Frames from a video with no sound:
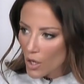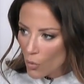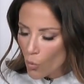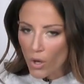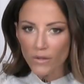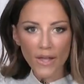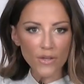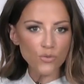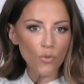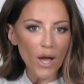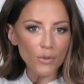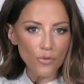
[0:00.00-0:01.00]
one
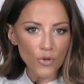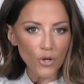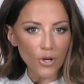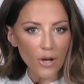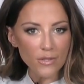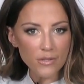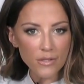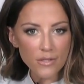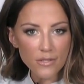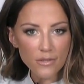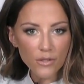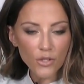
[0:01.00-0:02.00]
last ride with Kirk
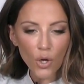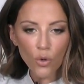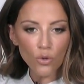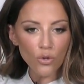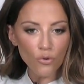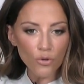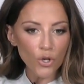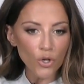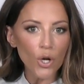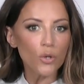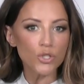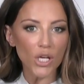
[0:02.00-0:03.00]
Cousins. You know,
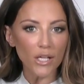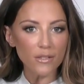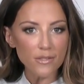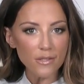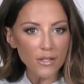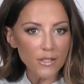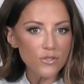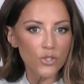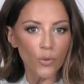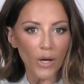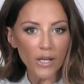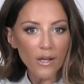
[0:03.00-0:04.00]
Kirko Chainz. Let's
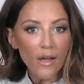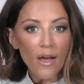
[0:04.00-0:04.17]
do it.